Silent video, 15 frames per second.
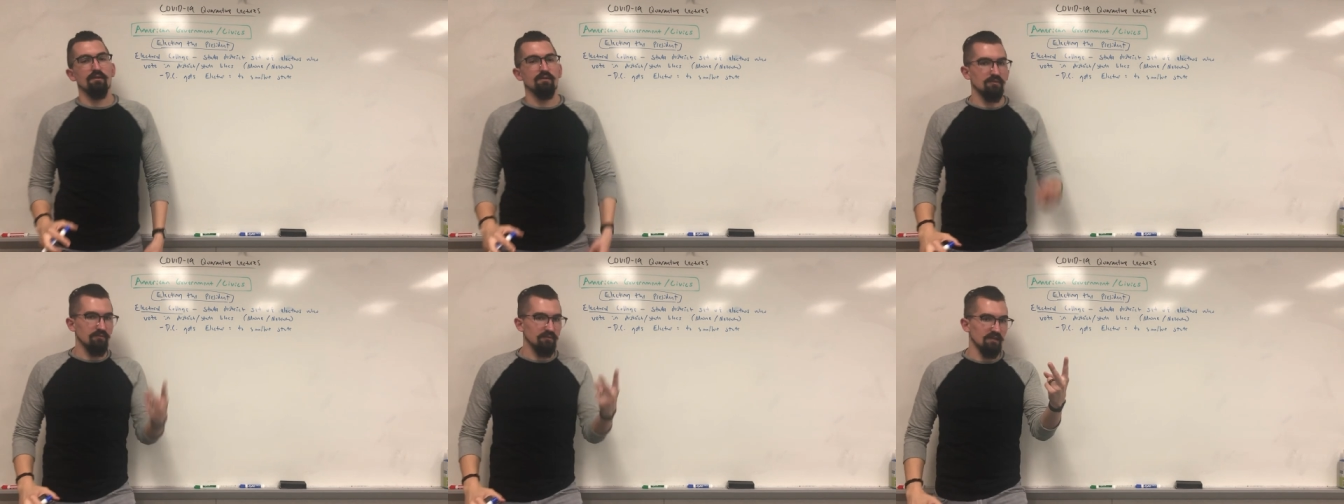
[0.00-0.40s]

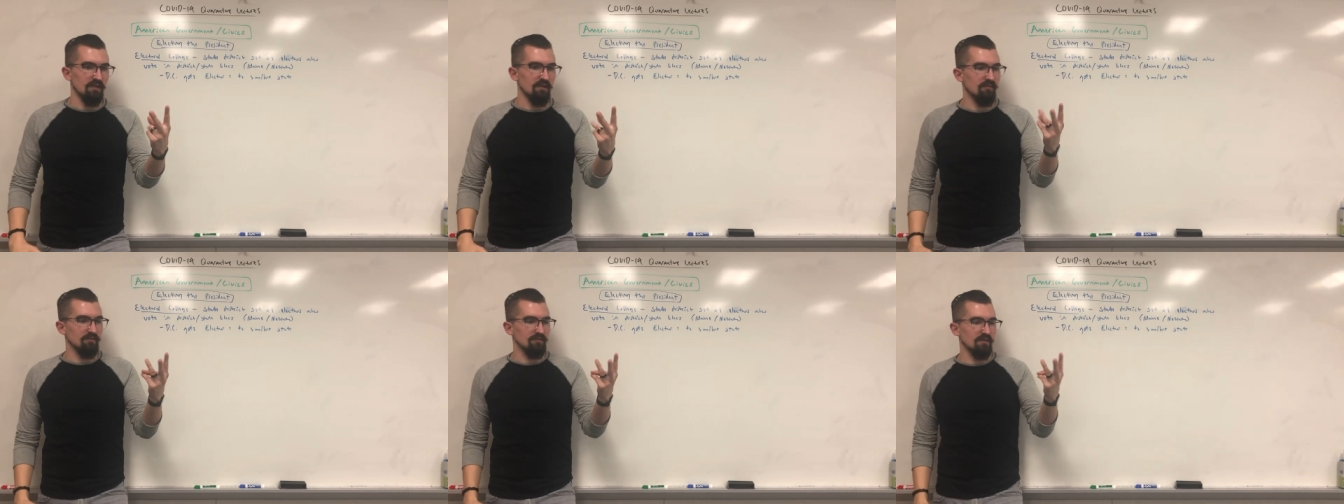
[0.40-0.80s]
two
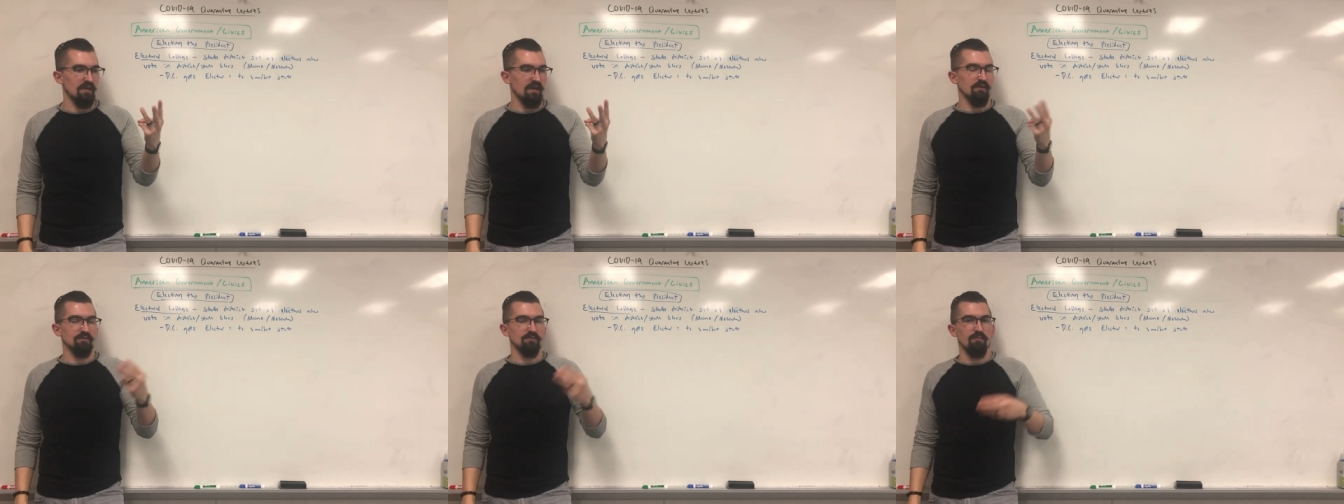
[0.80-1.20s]
senators and a
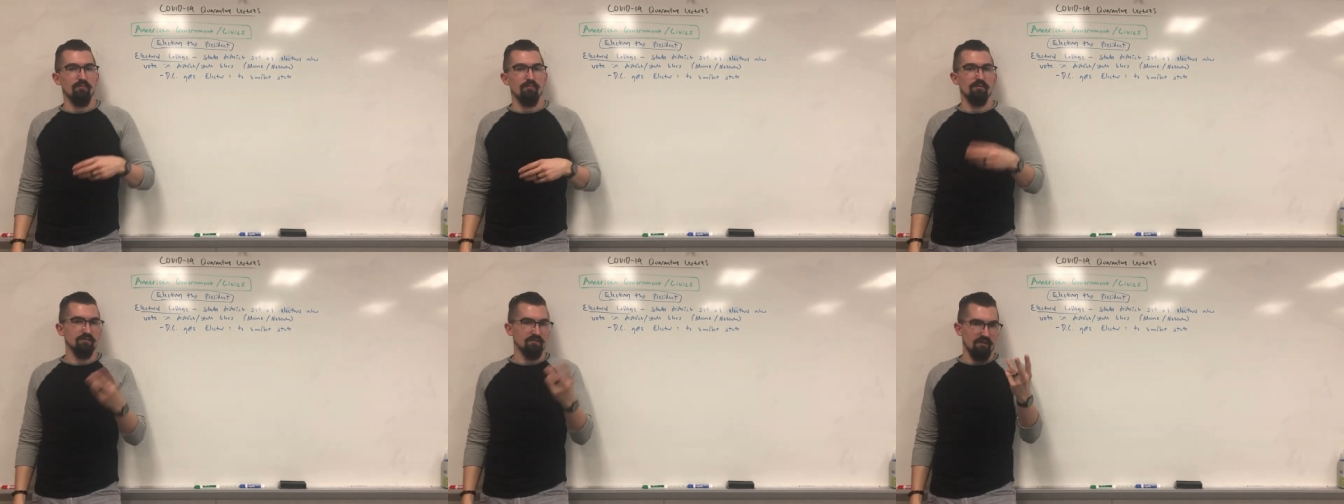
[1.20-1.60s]
House
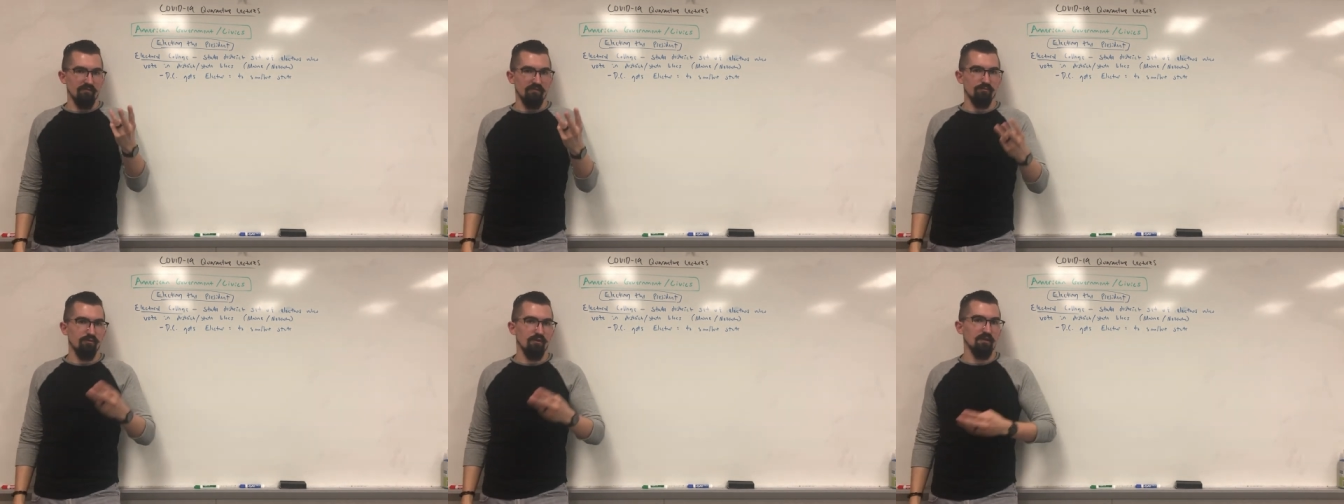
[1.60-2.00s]
member, so they
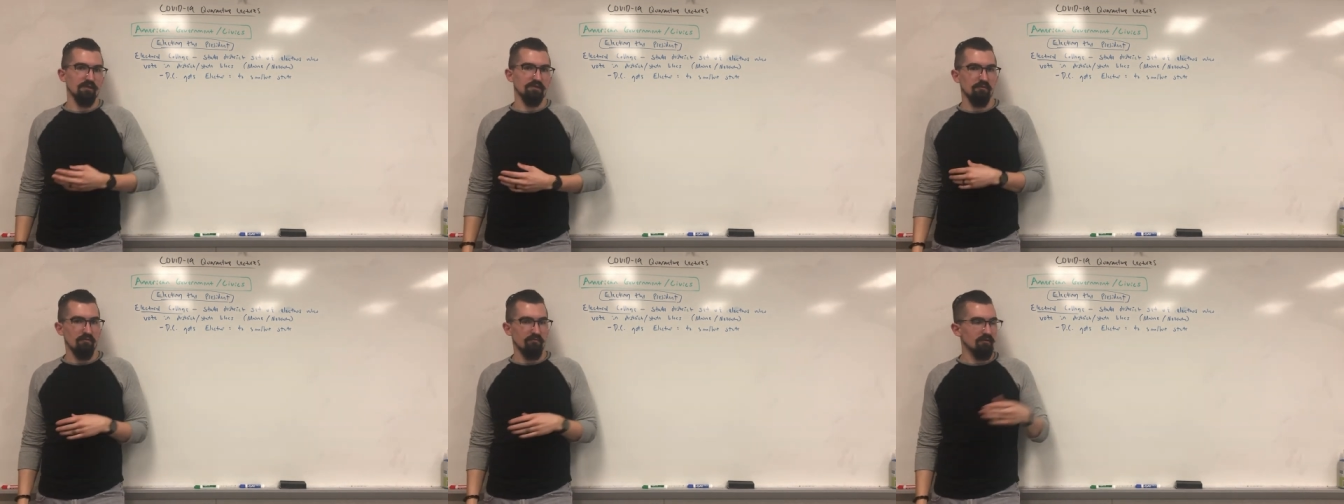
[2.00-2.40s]
have 3
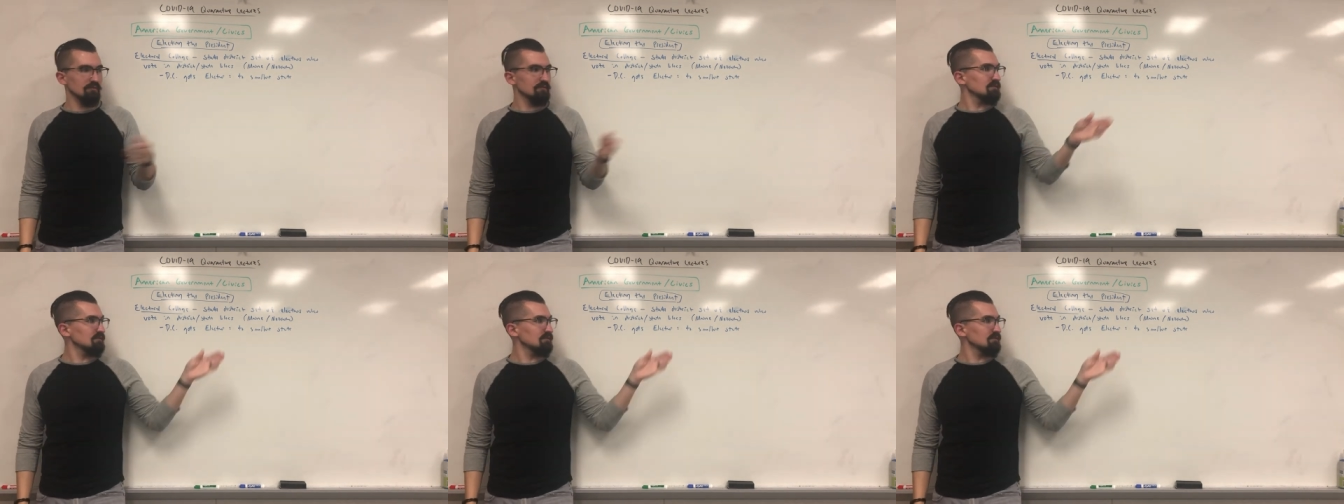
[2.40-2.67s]
electoral votes,